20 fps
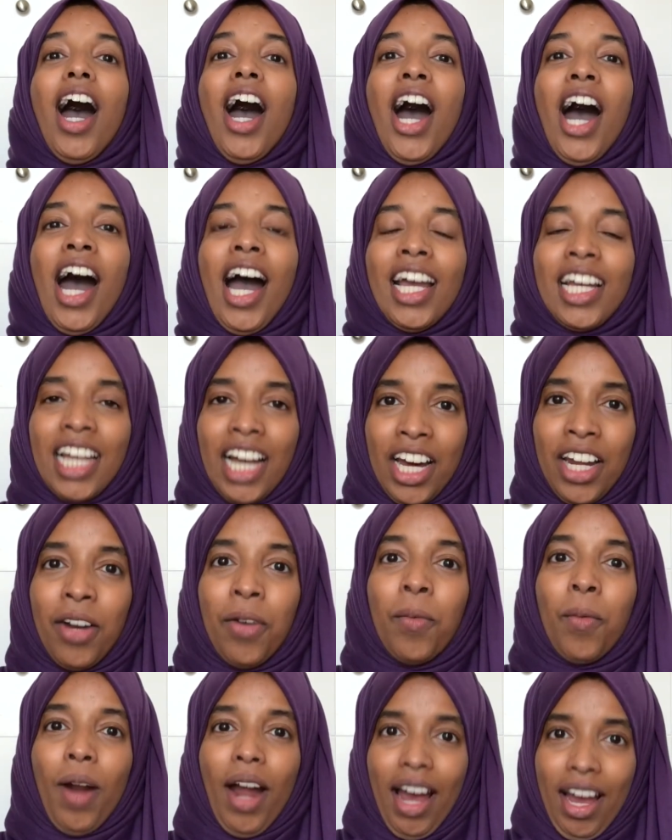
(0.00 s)
I got a
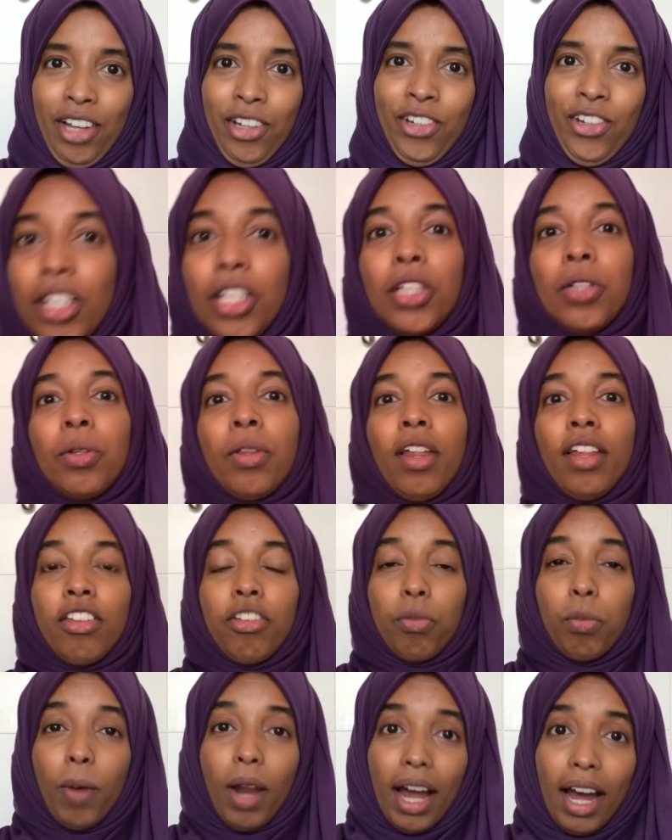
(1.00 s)
rash. So this
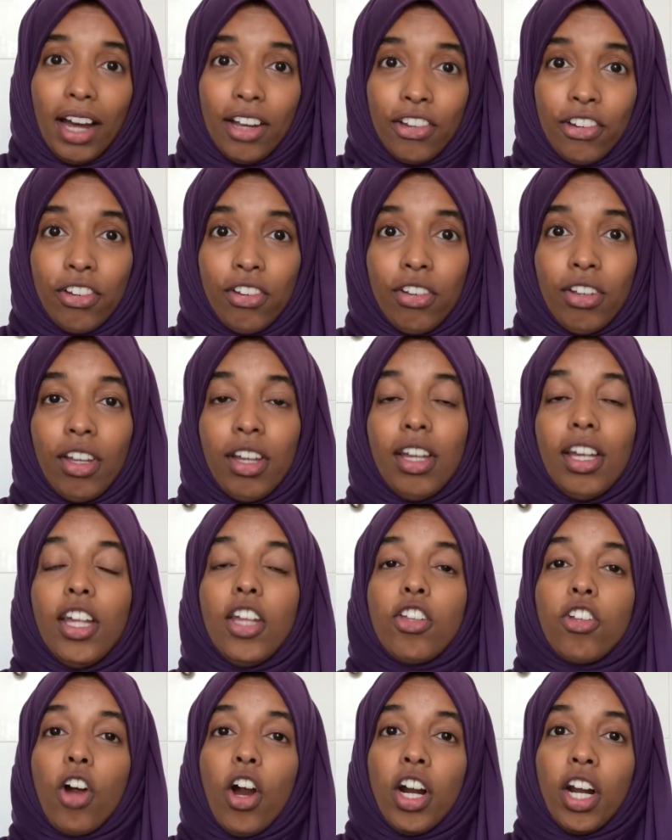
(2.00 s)
rash
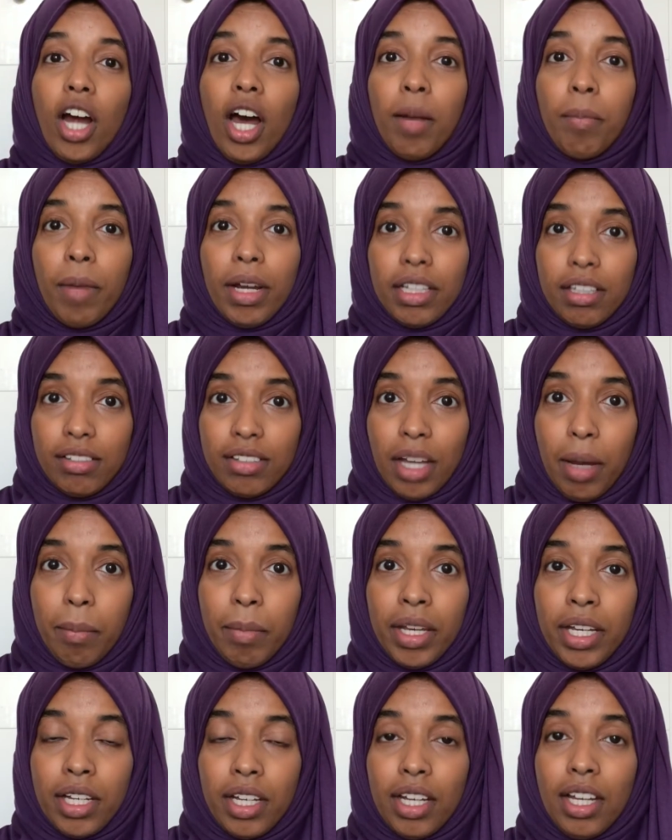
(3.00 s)
started on my
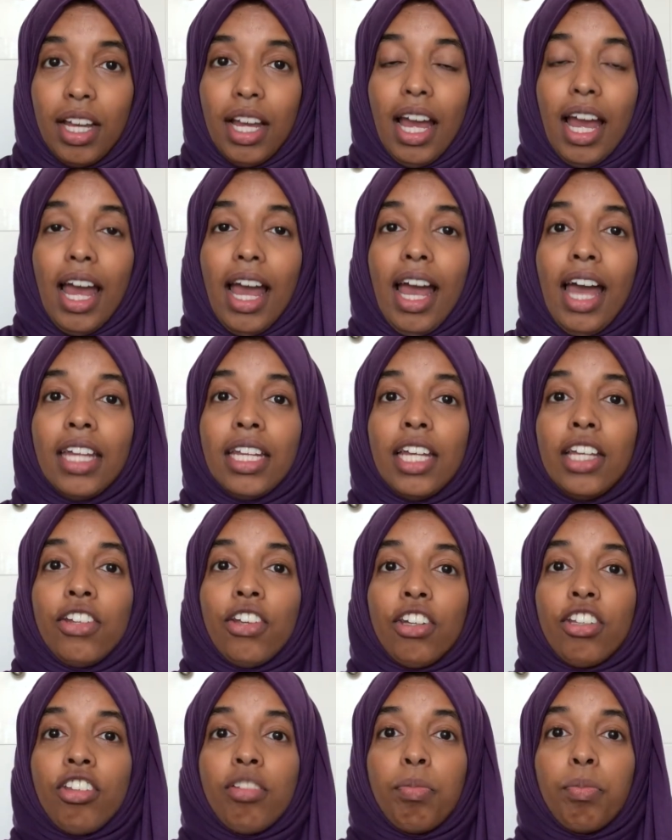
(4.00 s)
stomach and it
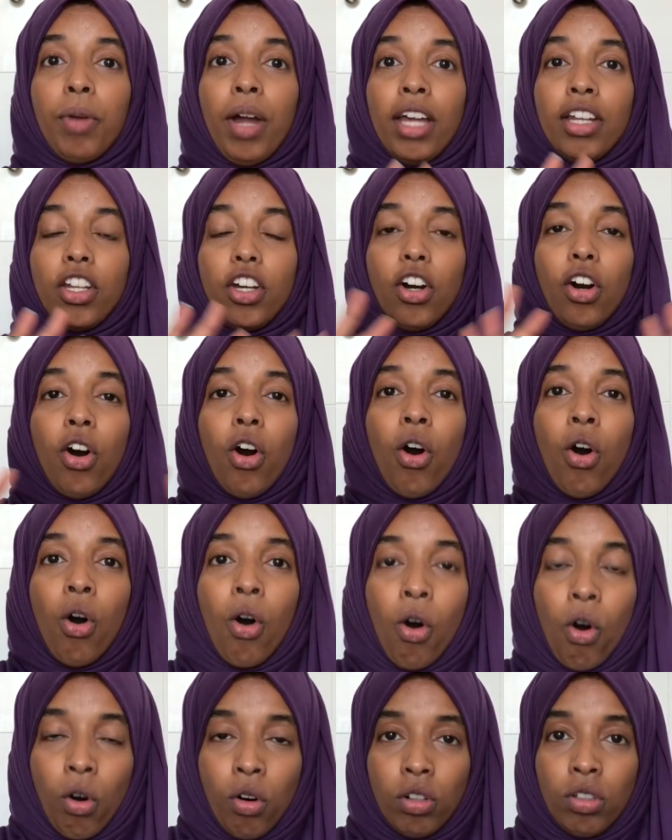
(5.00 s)
just spread
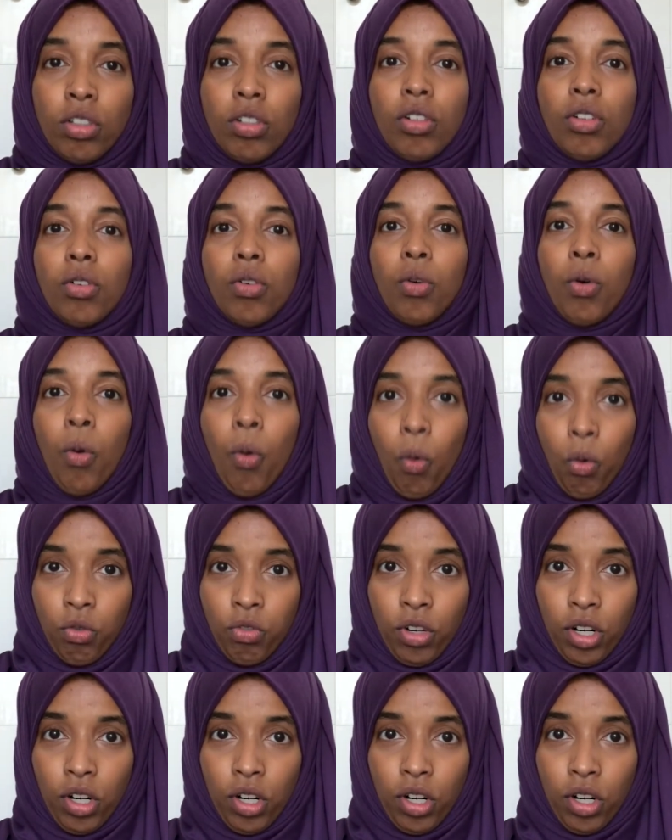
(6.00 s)
all over.